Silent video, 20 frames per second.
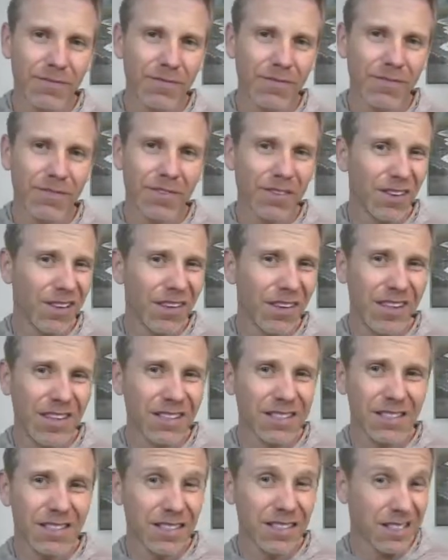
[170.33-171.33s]
See,
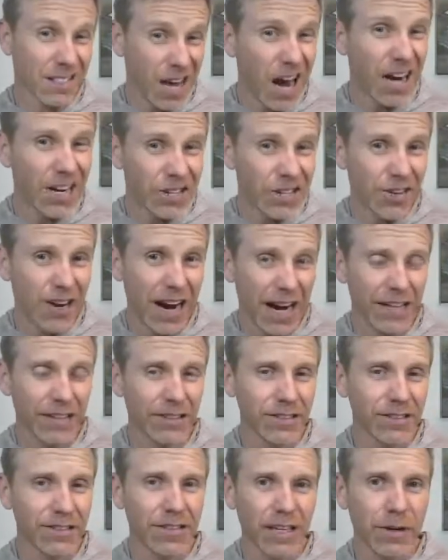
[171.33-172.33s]
these
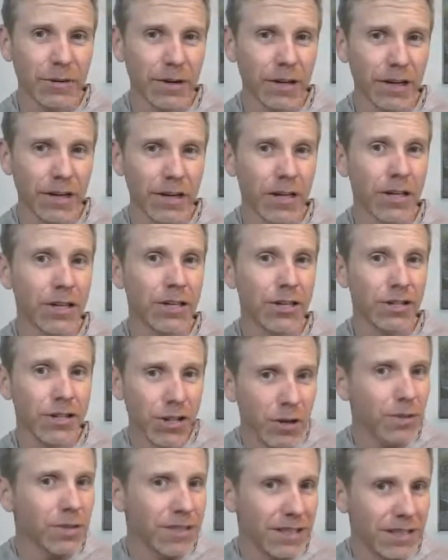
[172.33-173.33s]
contractors, they were
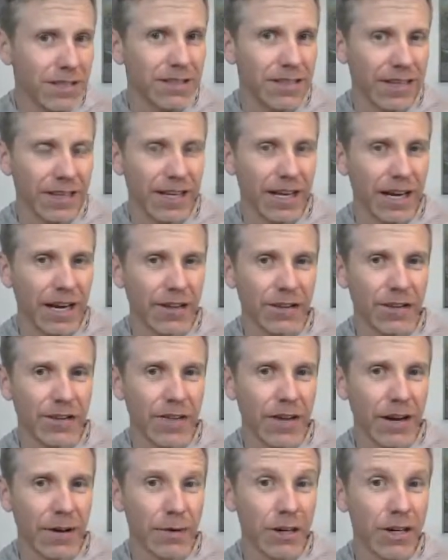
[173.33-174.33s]
chosen together.
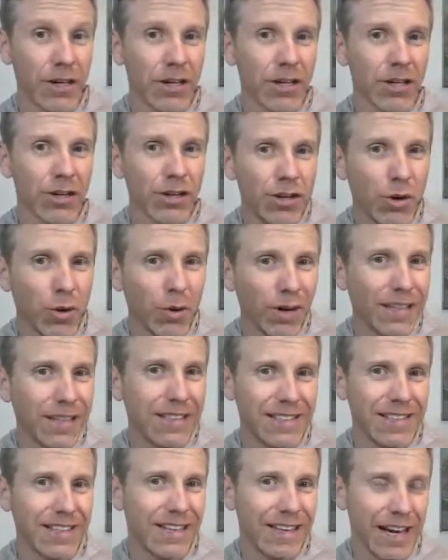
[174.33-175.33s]
They were
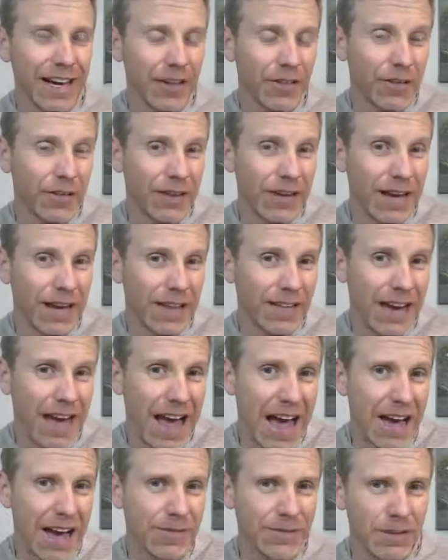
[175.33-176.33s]
joined together. They have
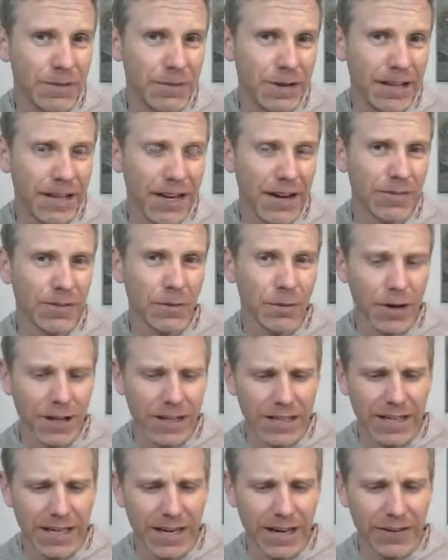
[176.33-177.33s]
to
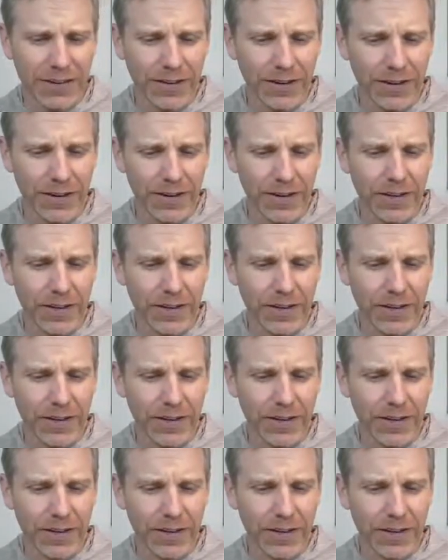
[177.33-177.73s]
work together.